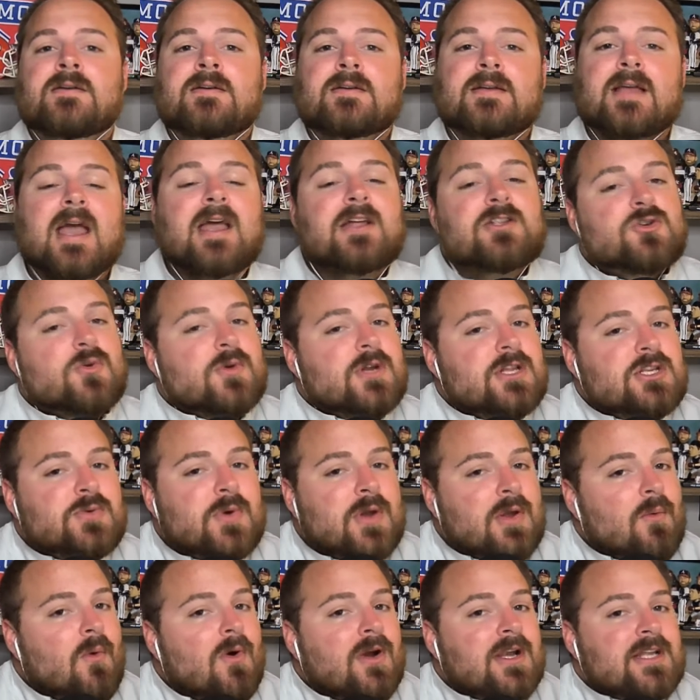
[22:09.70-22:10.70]
Okay,
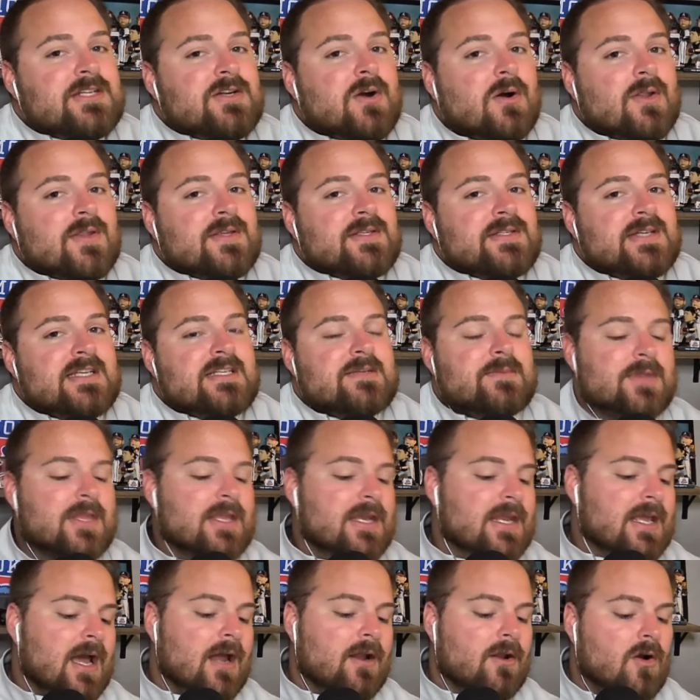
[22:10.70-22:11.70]
2021, he started the season, but then
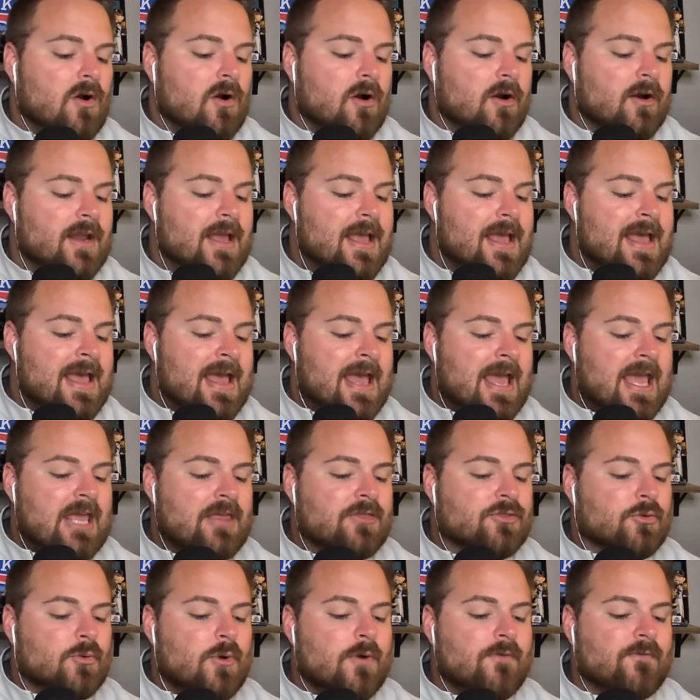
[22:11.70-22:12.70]
he got hurt. He
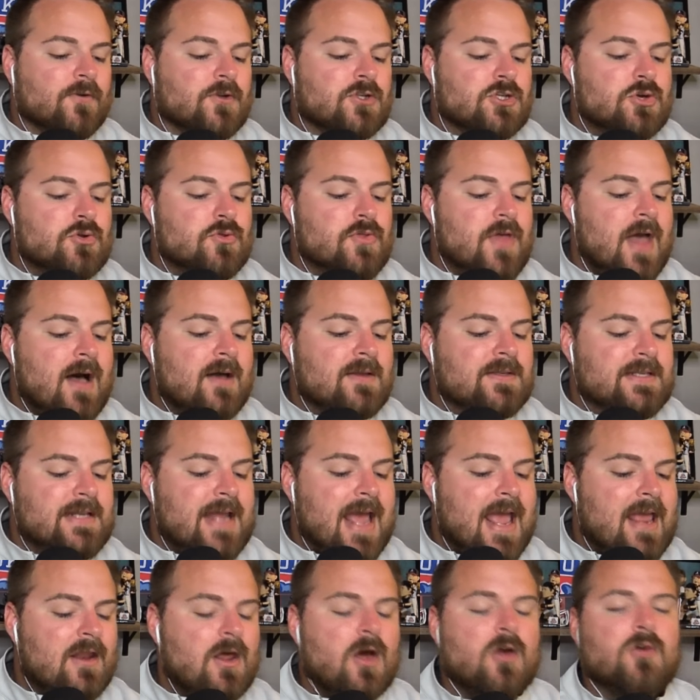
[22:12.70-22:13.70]
threw for
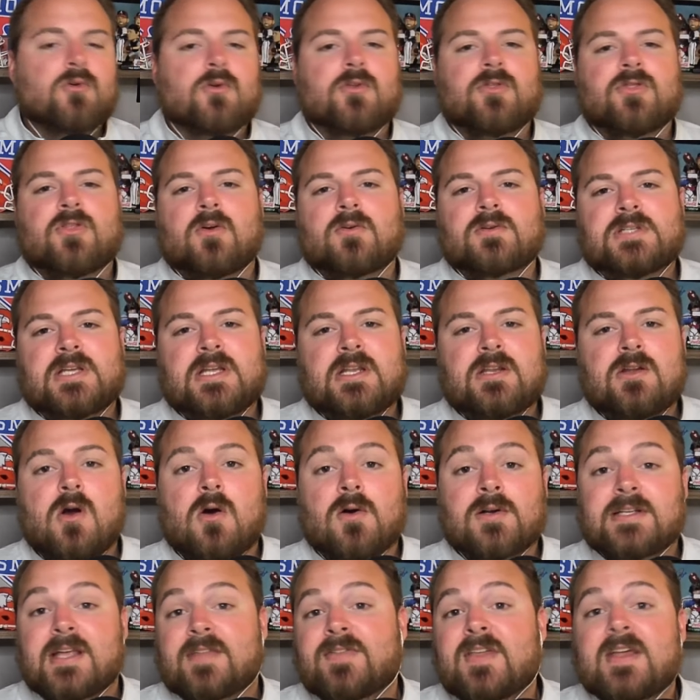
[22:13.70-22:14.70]
2,813
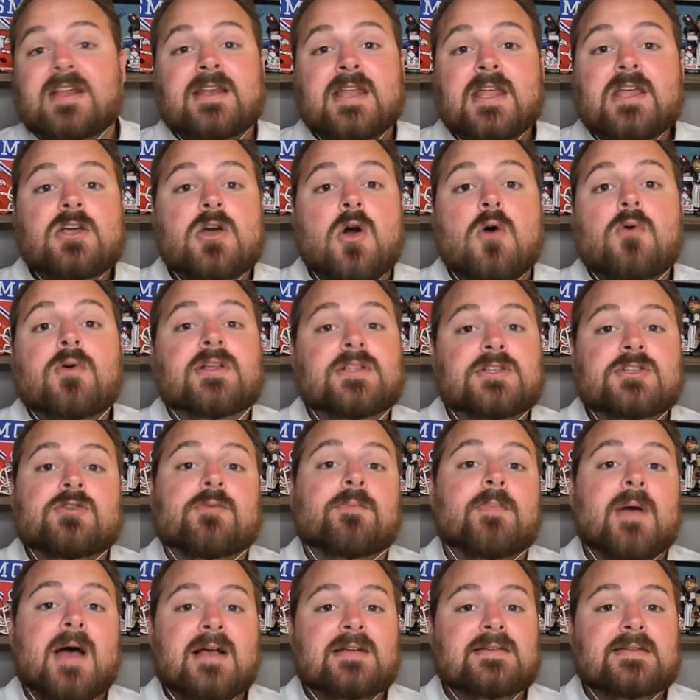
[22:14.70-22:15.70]
yards. I think Nico can
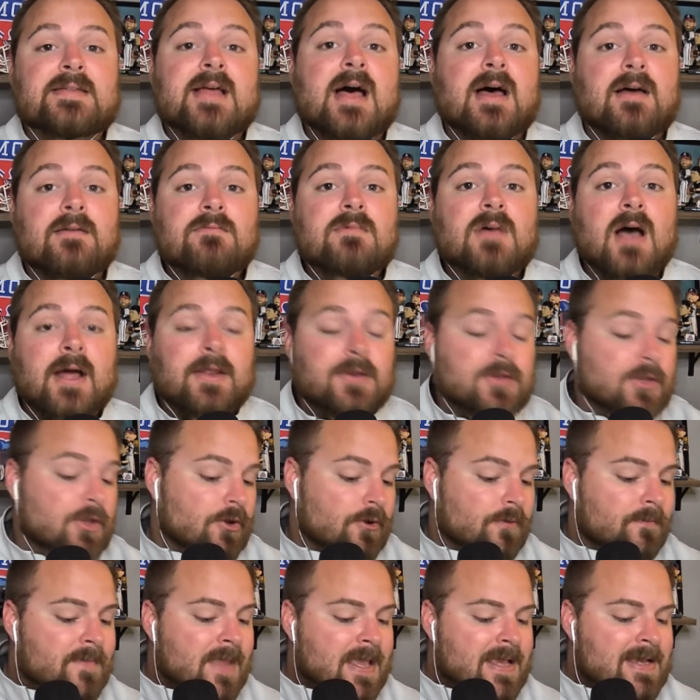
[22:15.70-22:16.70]
surpass that. I
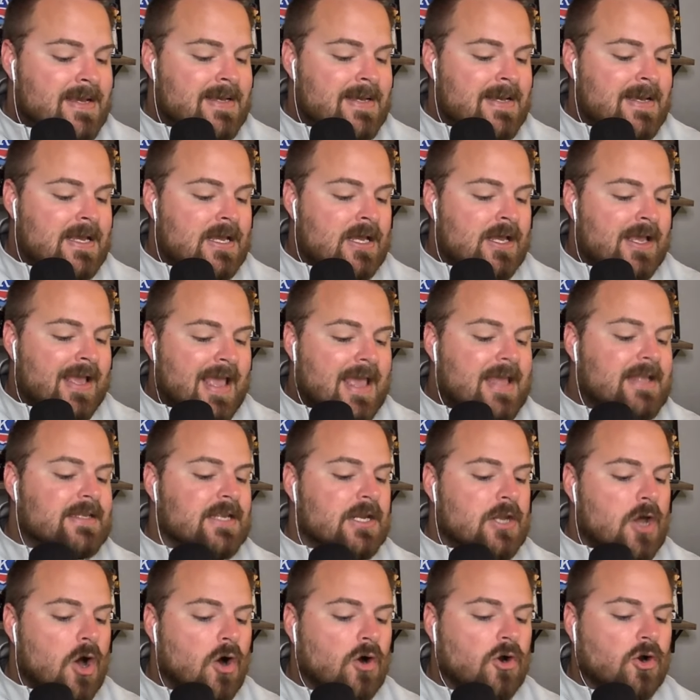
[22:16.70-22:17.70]
do.
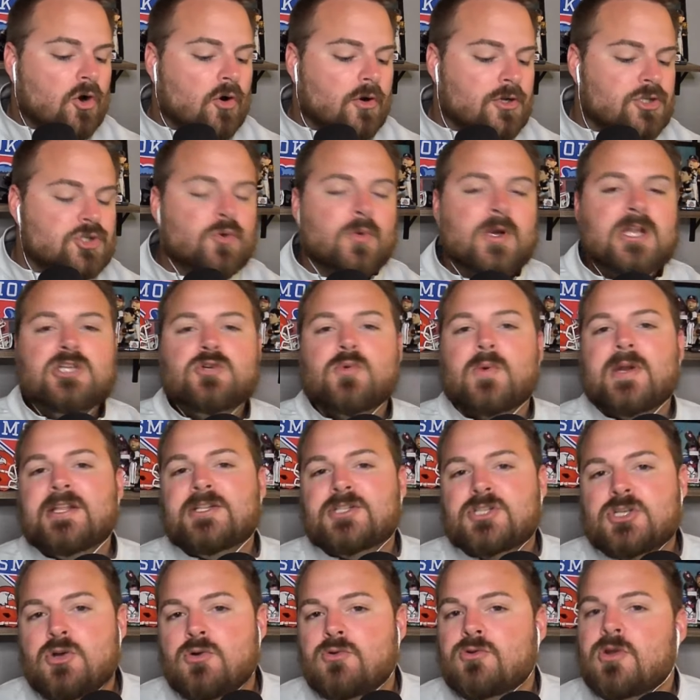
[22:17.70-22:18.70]
Hendon Hooker in
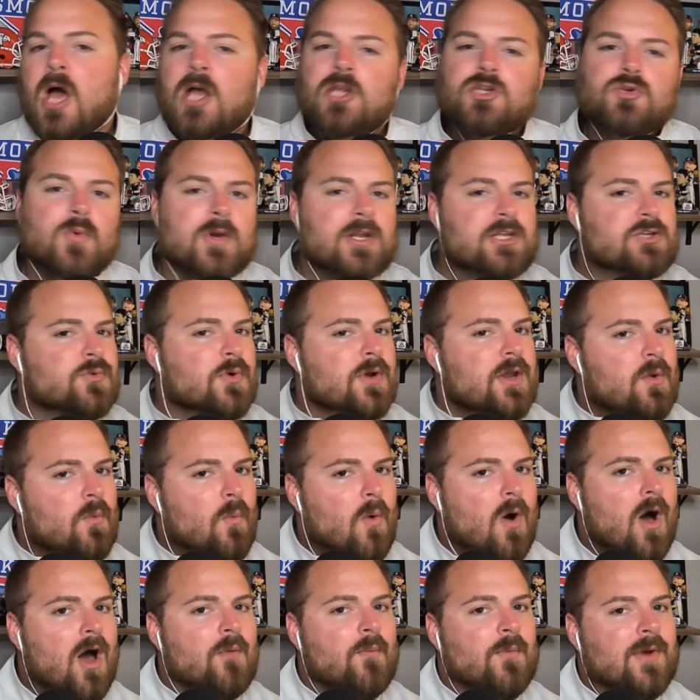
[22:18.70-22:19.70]
2022, not
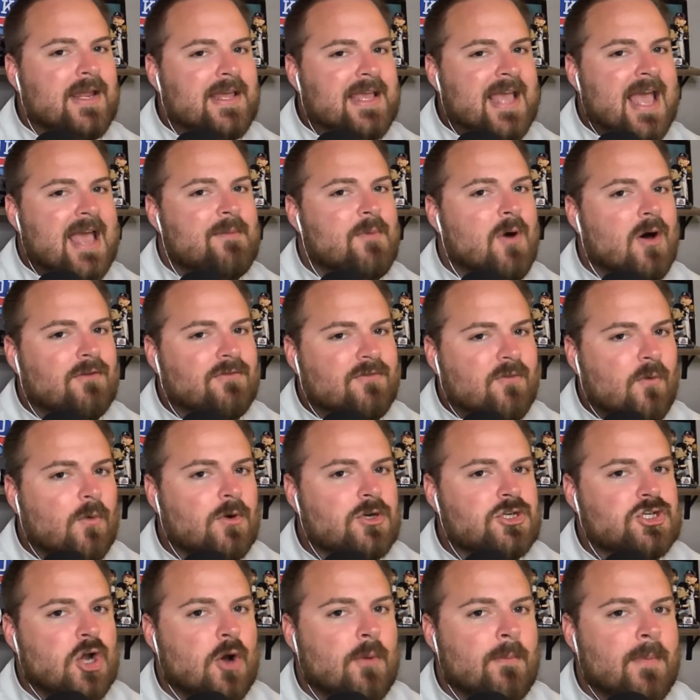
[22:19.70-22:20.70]
2021 when he came on for
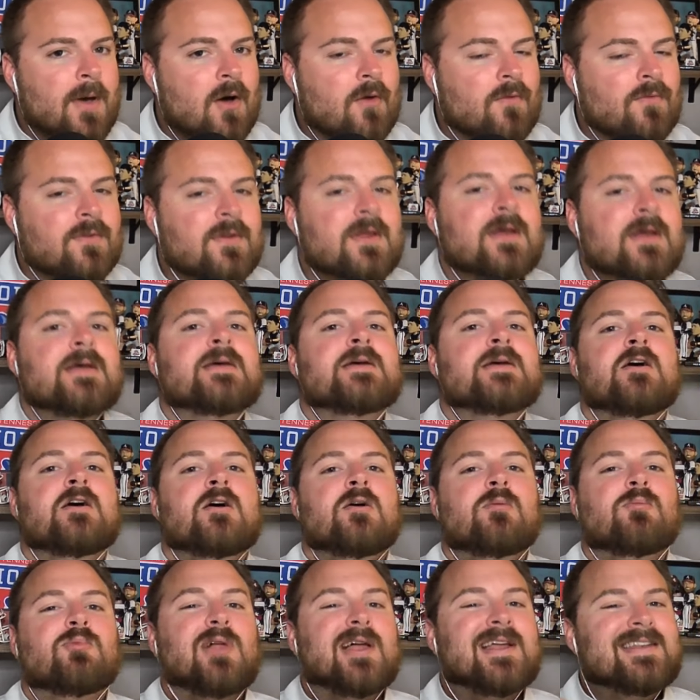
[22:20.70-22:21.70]
Joe Milton,
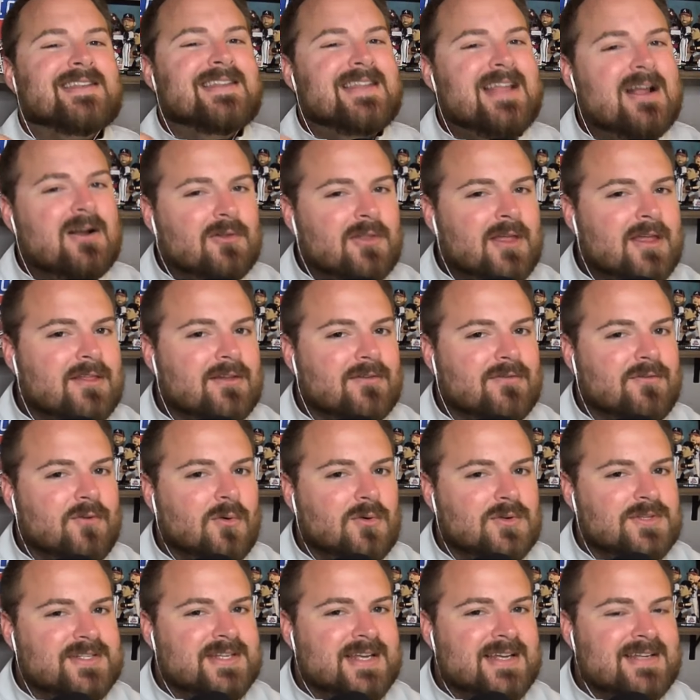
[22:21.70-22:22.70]
played nearly the
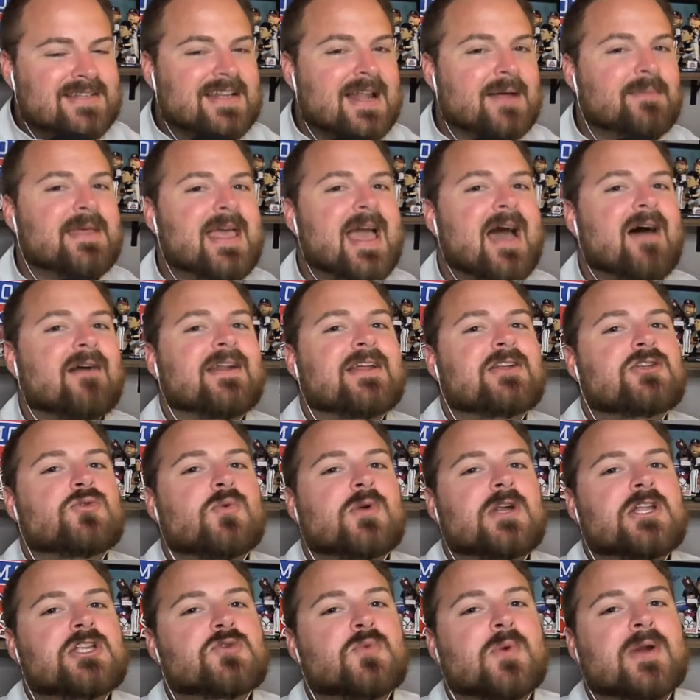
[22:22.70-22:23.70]
full season. I'm counting
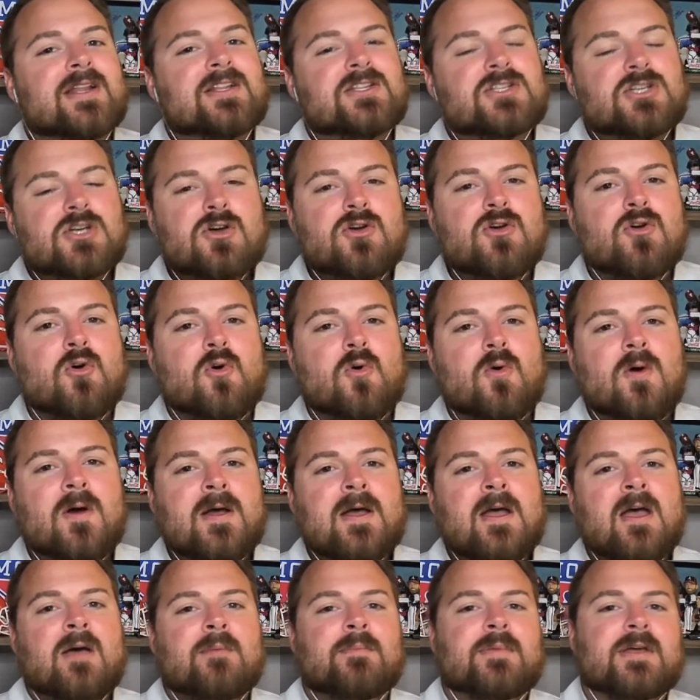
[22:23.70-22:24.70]
2022
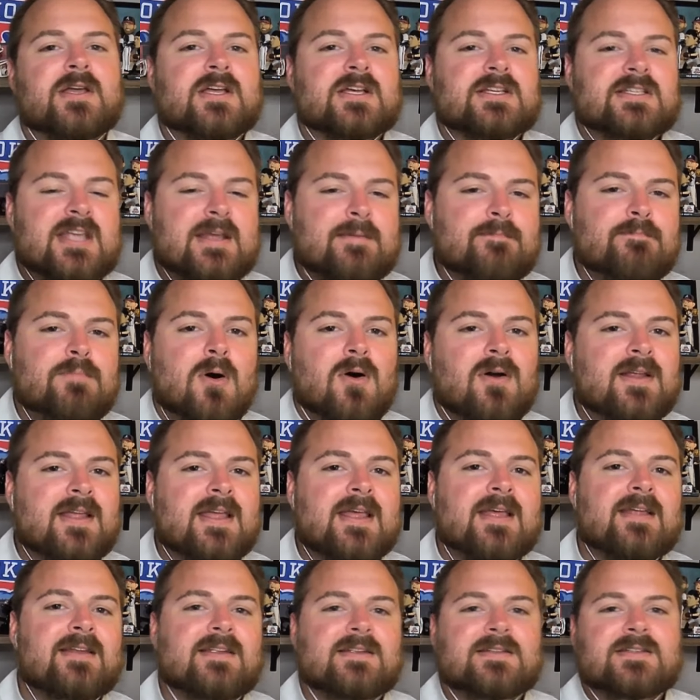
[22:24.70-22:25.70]
because he
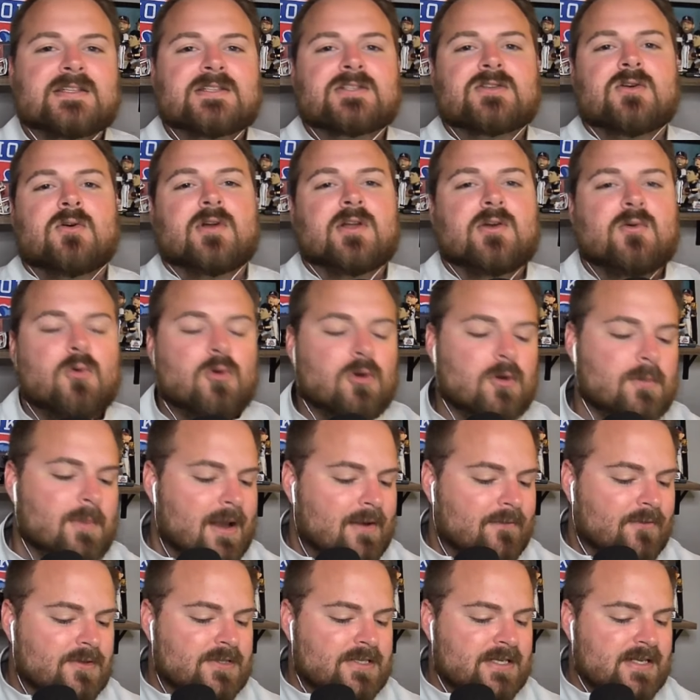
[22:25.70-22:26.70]
bookend as the starting
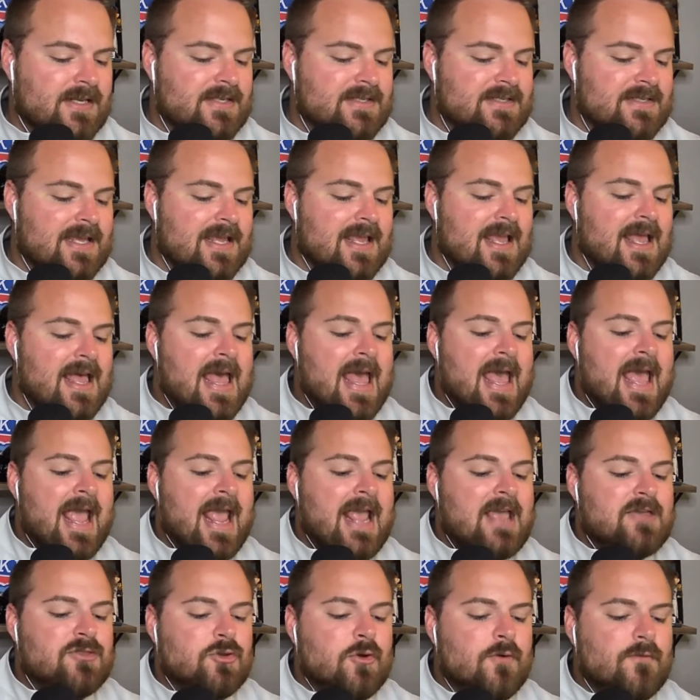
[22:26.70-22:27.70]
quarterback for Tennessee.
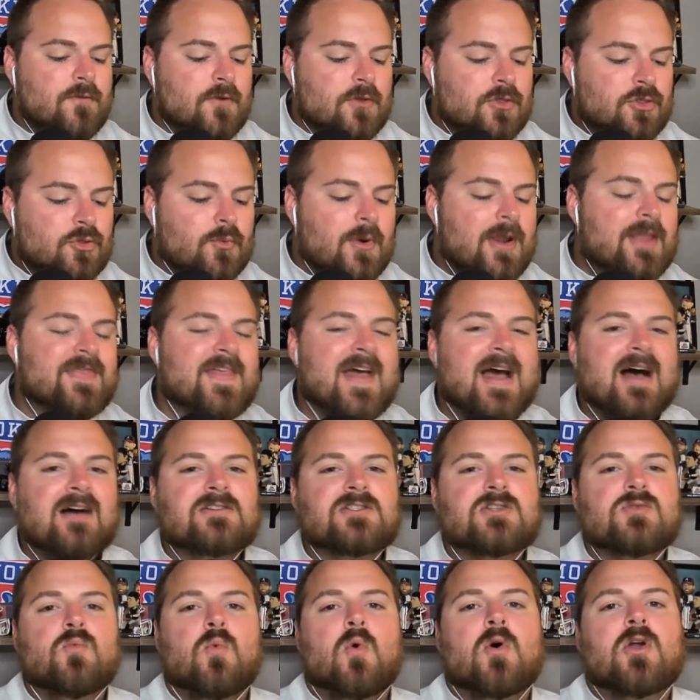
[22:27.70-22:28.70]
He threw for
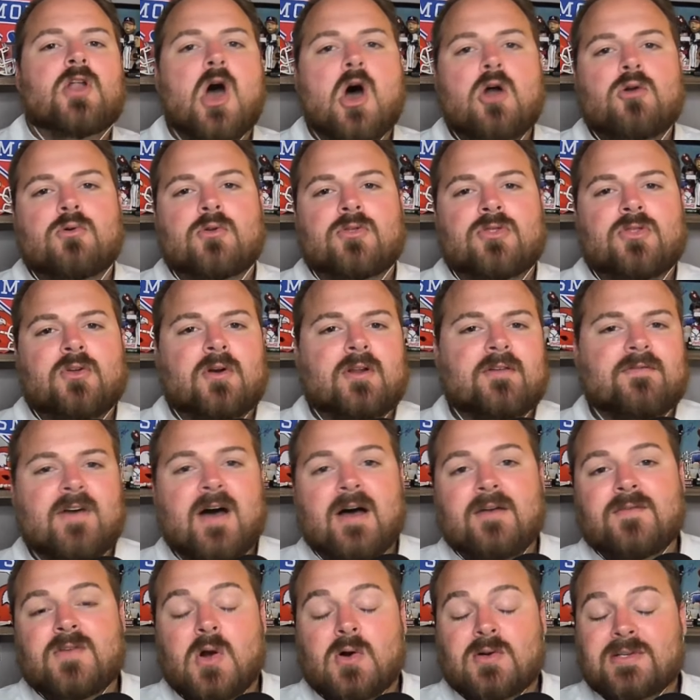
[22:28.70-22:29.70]

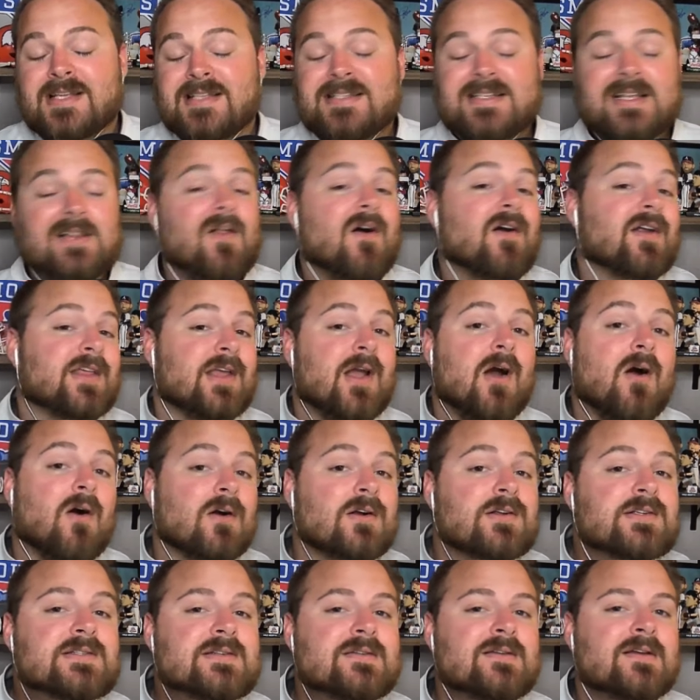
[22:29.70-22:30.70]
3,135 yards. That's a lot of
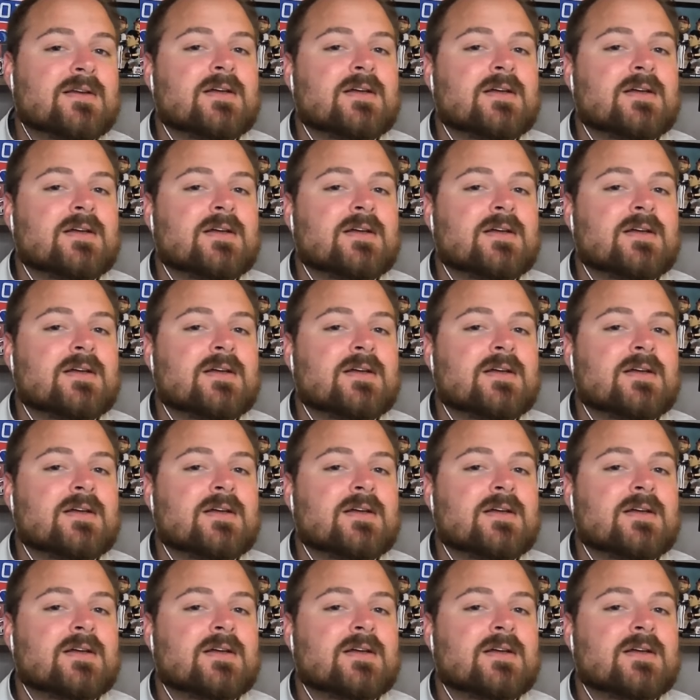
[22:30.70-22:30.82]
yards.